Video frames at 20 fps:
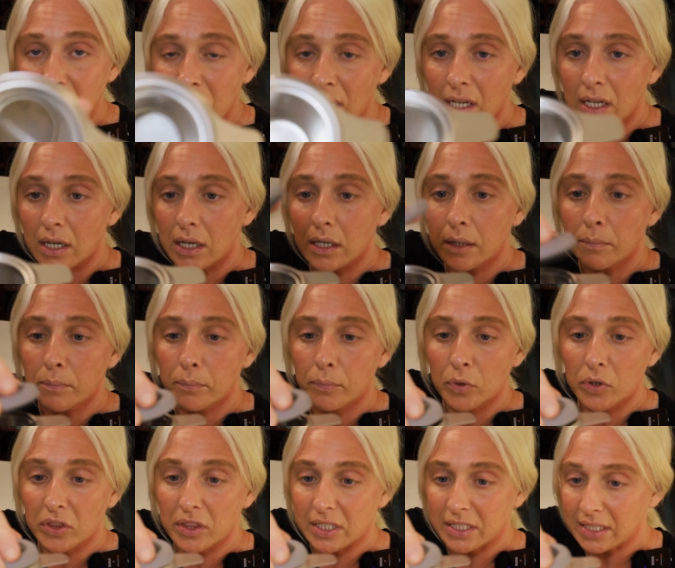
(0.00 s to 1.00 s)
in here,
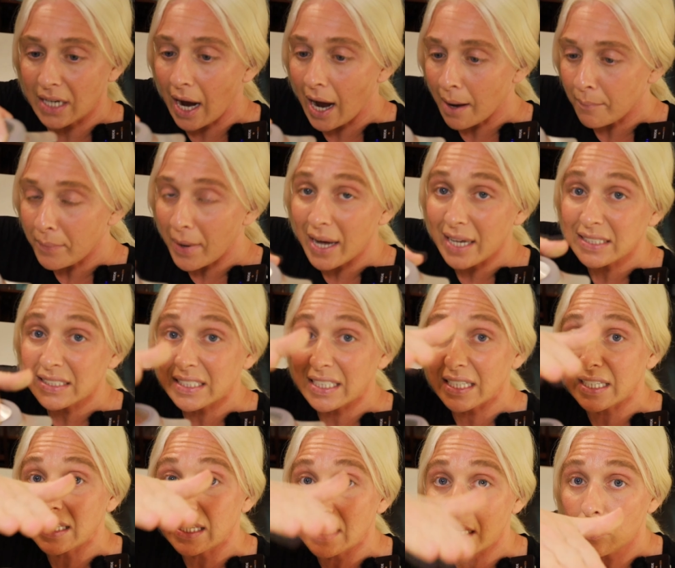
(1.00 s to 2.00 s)
put the top on
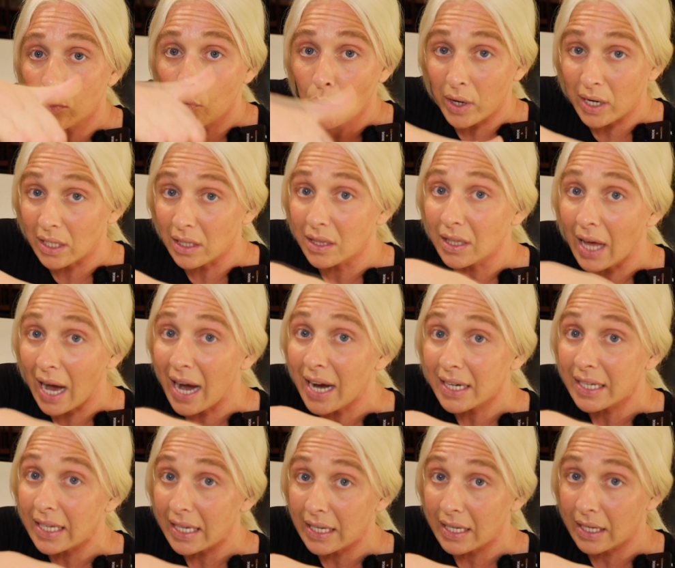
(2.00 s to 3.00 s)
to keep, you wanna
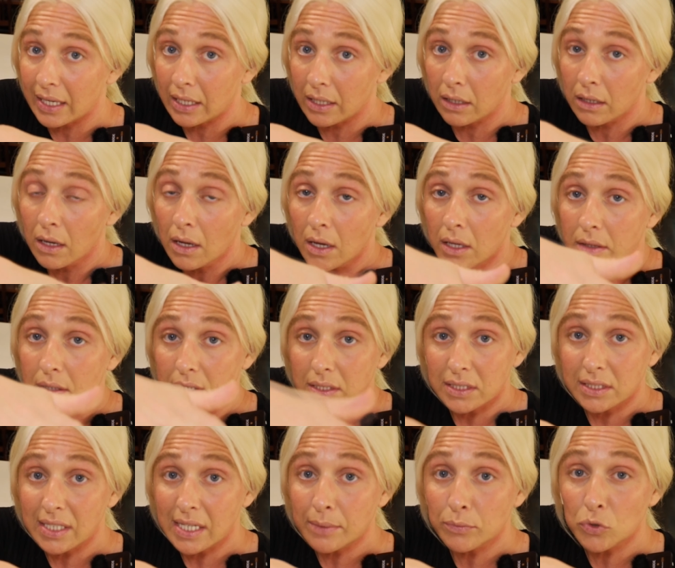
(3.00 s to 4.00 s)
lock in the
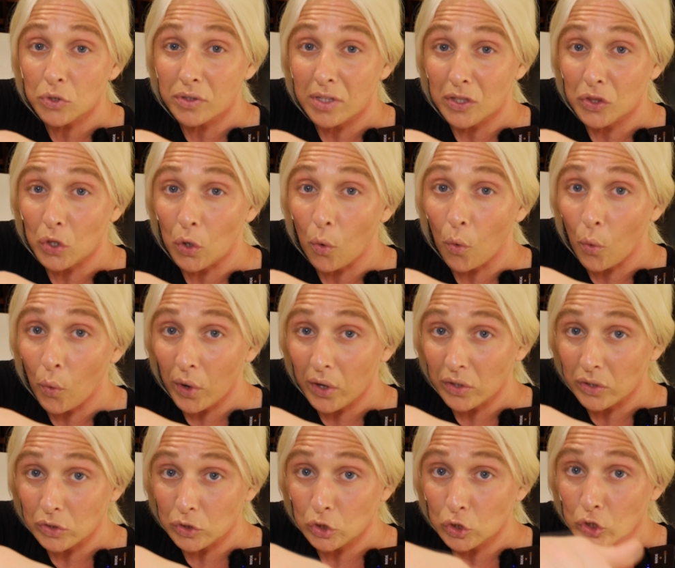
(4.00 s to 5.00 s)
steam so that the
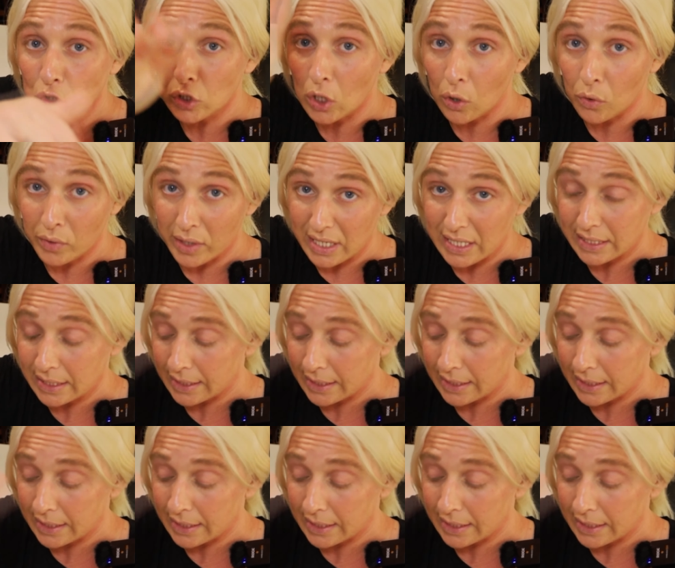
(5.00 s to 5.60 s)
oils don't